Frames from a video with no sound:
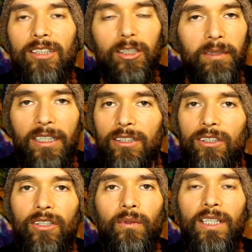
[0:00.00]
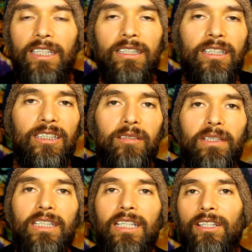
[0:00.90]
Just because you awaken doesn't
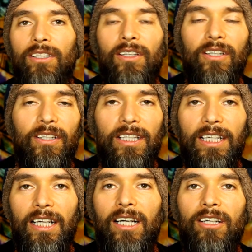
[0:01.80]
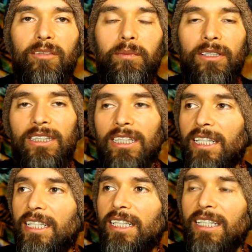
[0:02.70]
mean that you're already
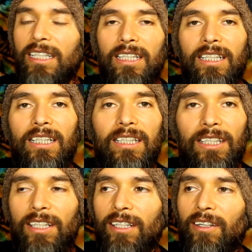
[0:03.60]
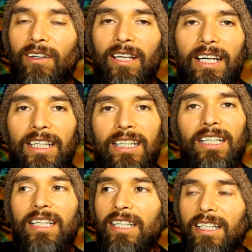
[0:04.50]
100%, like
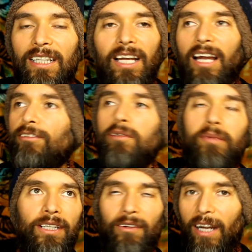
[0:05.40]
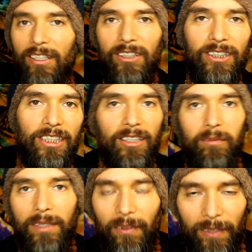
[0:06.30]
everybody around you is going to
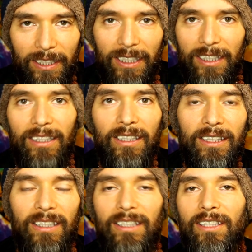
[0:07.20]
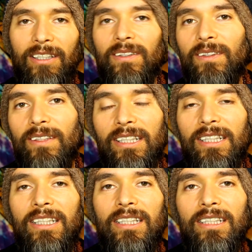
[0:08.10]
be awakened. No.
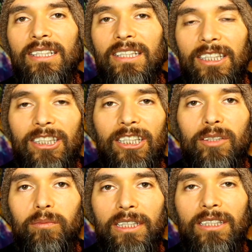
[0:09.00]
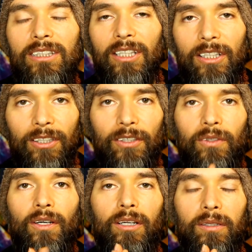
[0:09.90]
It just means
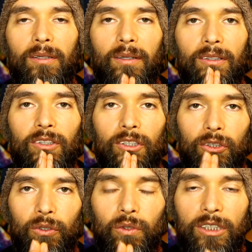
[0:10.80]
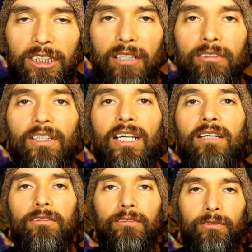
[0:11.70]
you are your true self
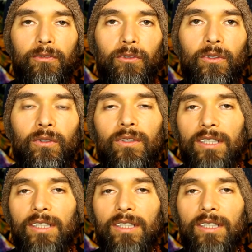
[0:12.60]
and full.